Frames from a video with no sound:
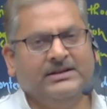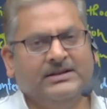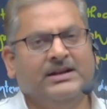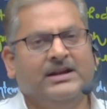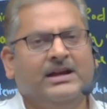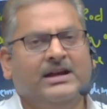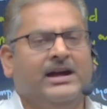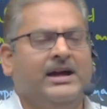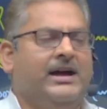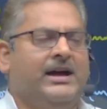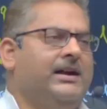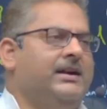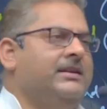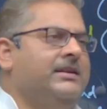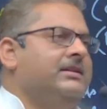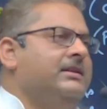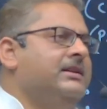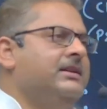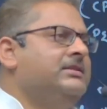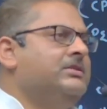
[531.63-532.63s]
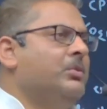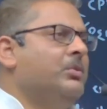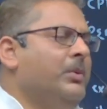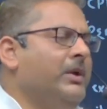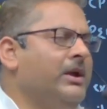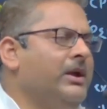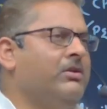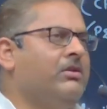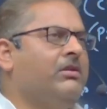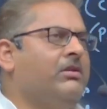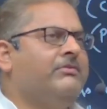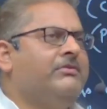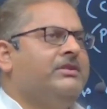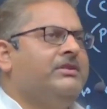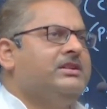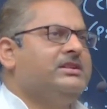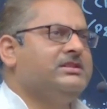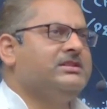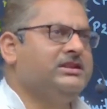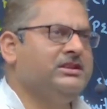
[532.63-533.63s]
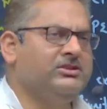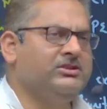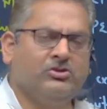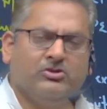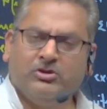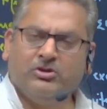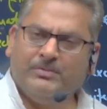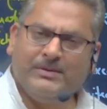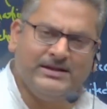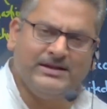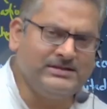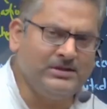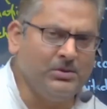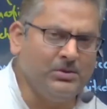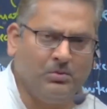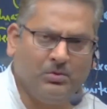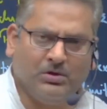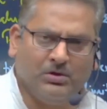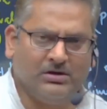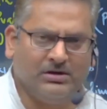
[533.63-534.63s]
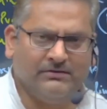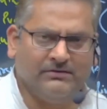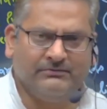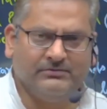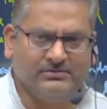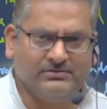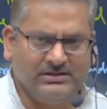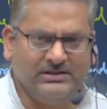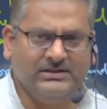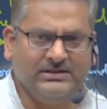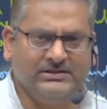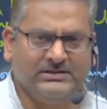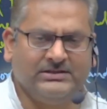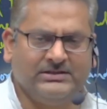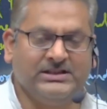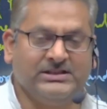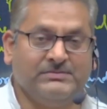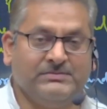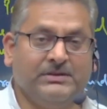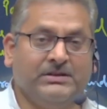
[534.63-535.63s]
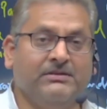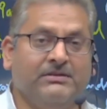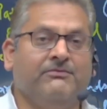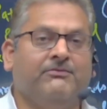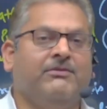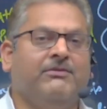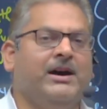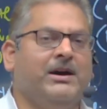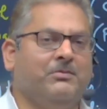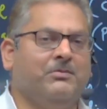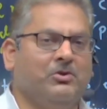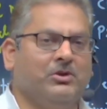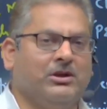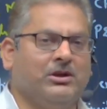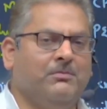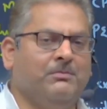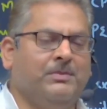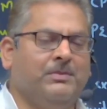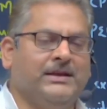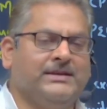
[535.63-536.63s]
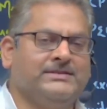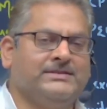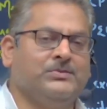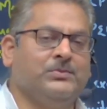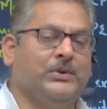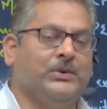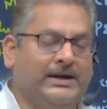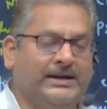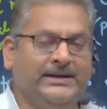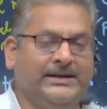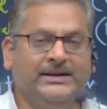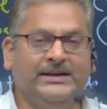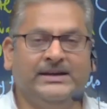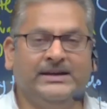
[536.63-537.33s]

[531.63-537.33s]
And in the wake of increasingly globalizing world, if you see, the things become far more complex. Why?